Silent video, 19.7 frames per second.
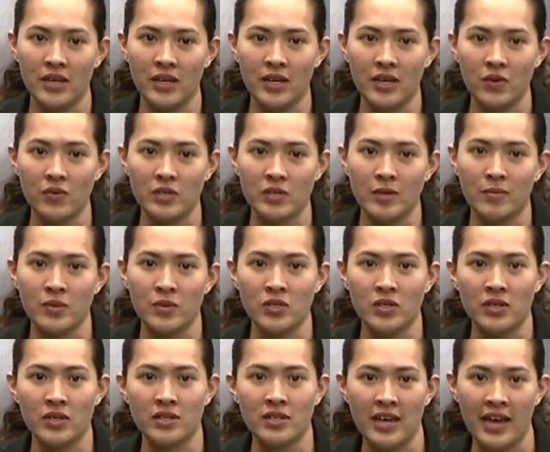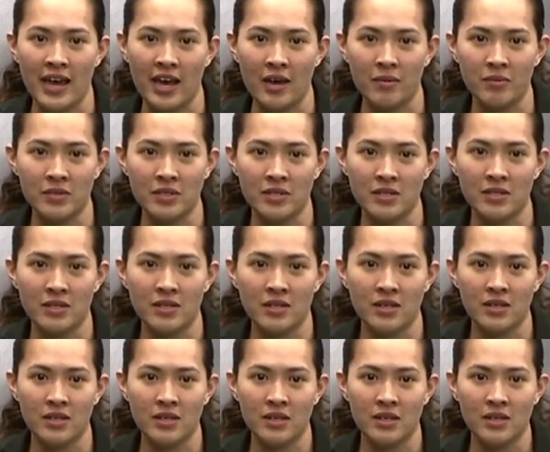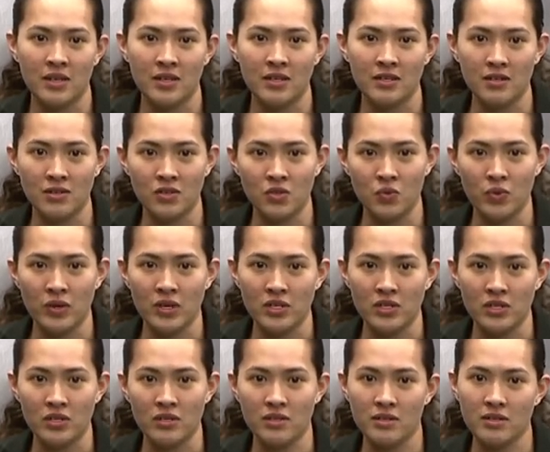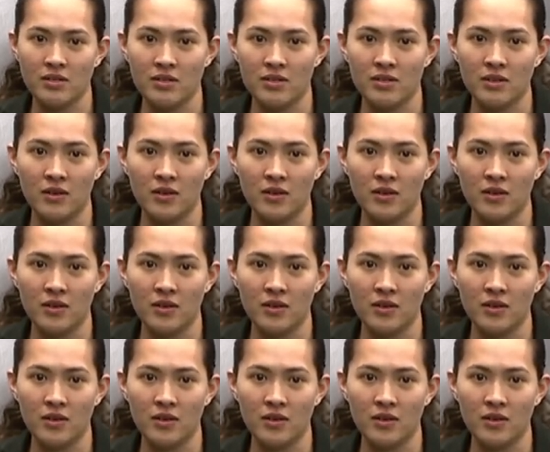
He was able to adapt in situations.